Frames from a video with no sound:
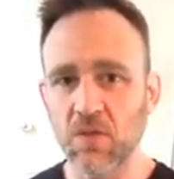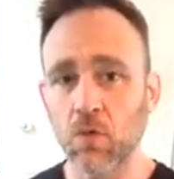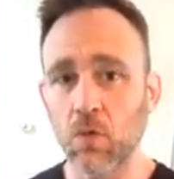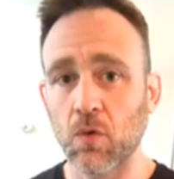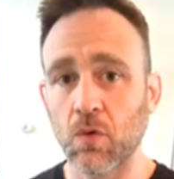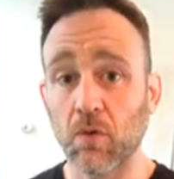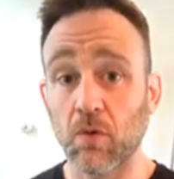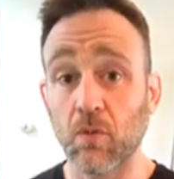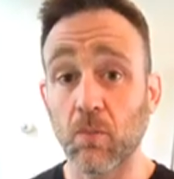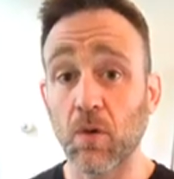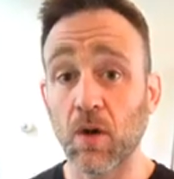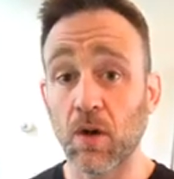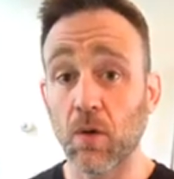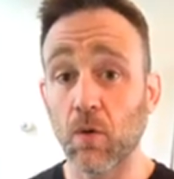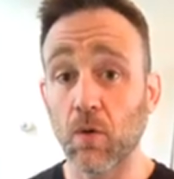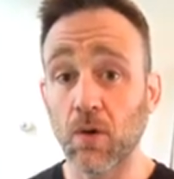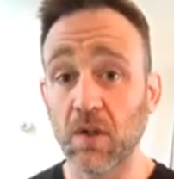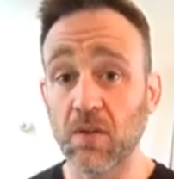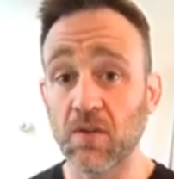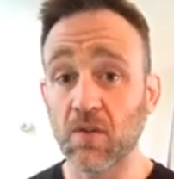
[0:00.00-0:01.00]
in order of
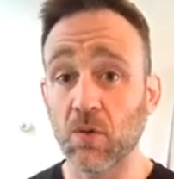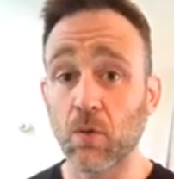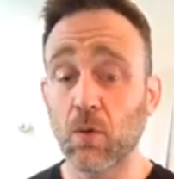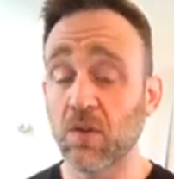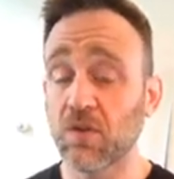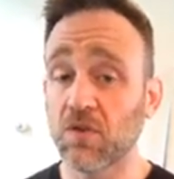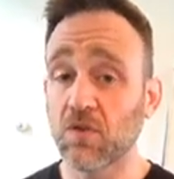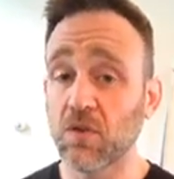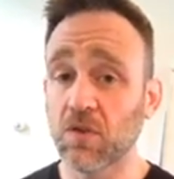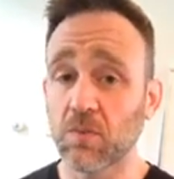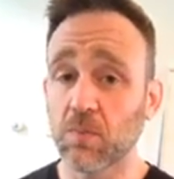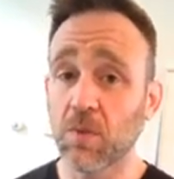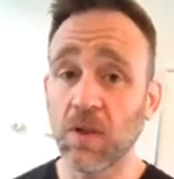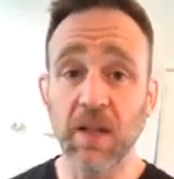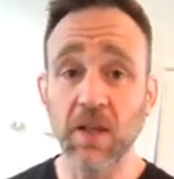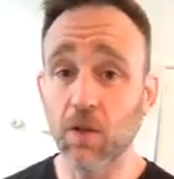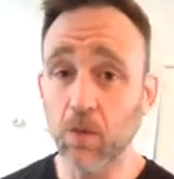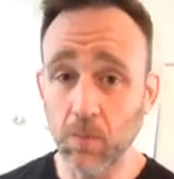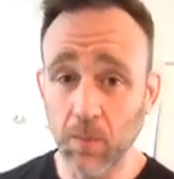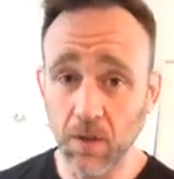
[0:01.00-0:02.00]
priority. So it wasn't just
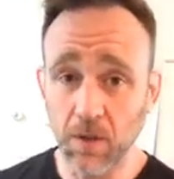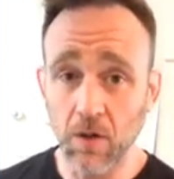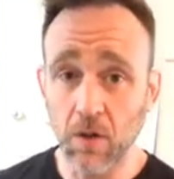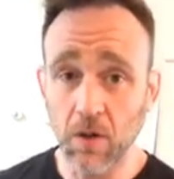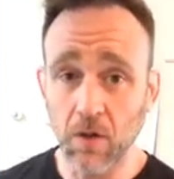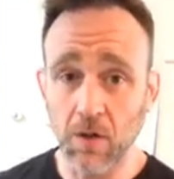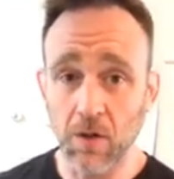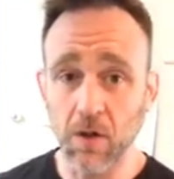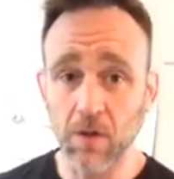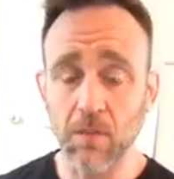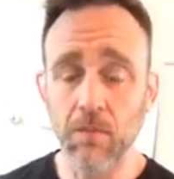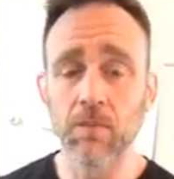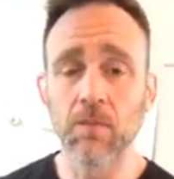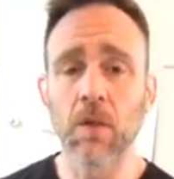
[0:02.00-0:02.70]
play open guard.